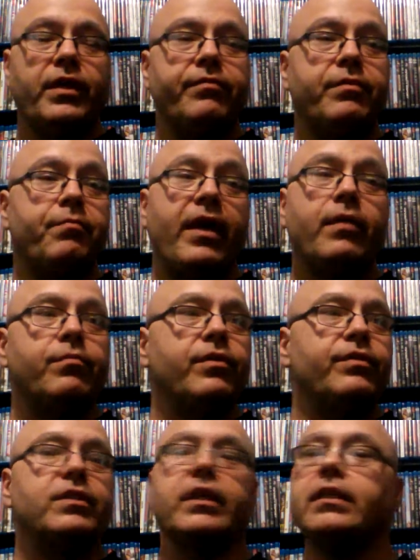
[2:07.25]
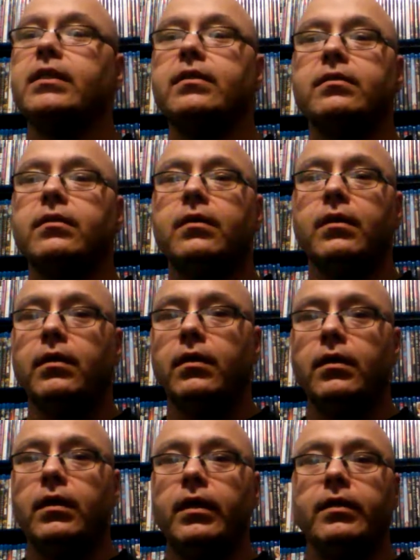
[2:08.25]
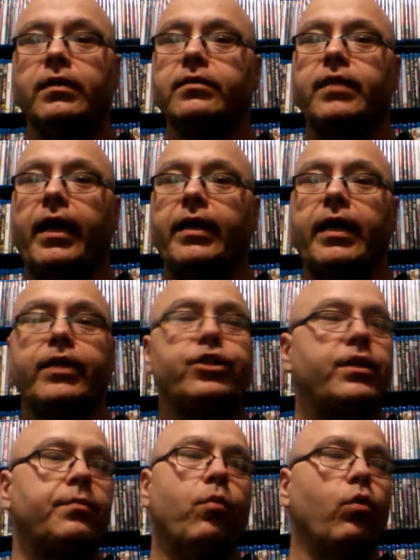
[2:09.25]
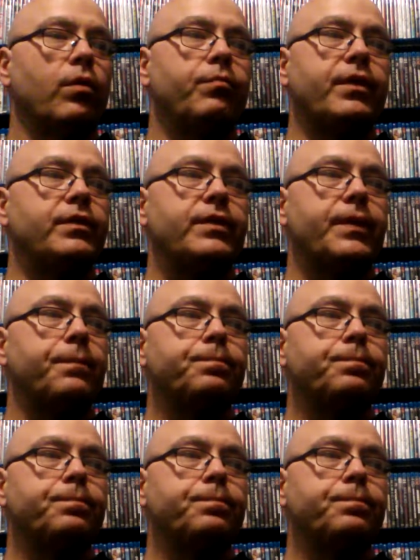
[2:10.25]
even make movies like this in this day and age anymore. But